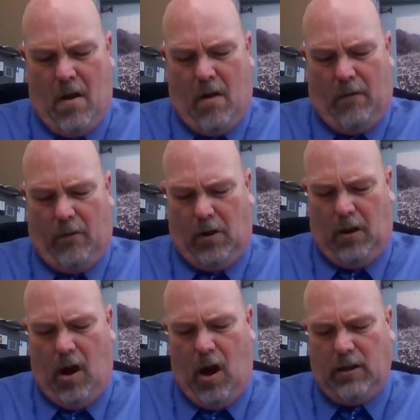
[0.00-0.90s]
For a
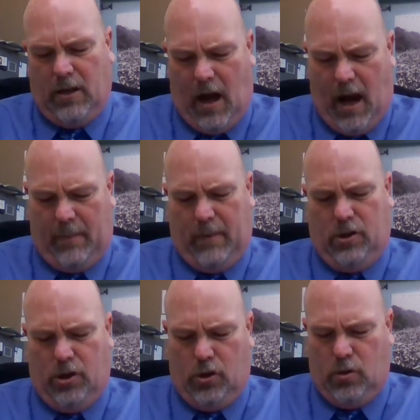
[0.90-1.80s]
long time, the
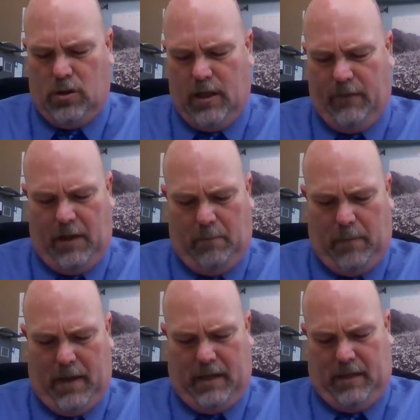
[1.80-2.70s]
Jews lived in
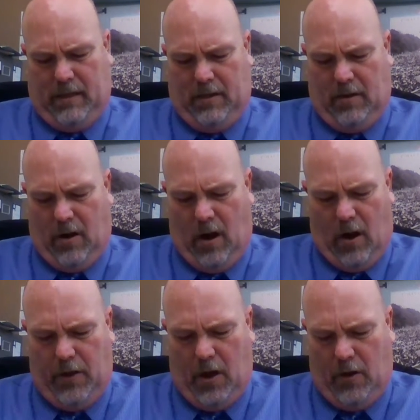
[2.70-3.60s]
peace,
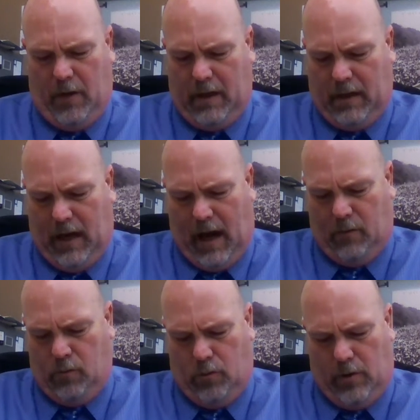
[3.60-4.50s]
although they did
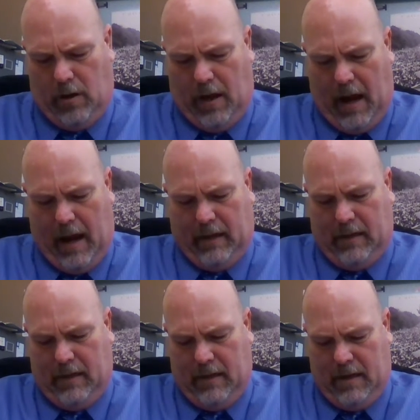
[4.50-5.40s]
not rule their
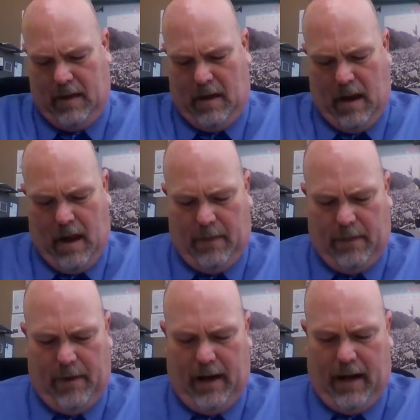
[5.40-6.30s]
land.
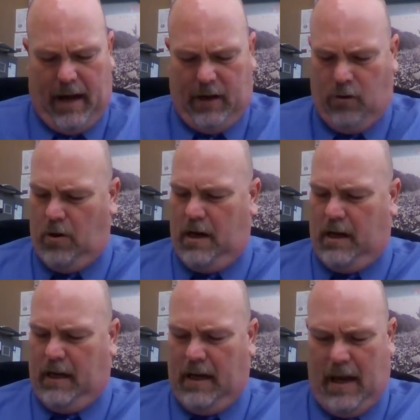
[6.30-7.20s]
Then a
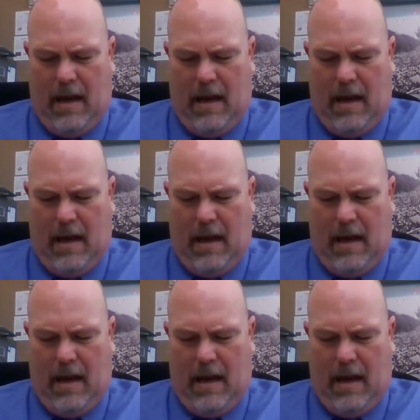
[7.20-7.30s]
Greek,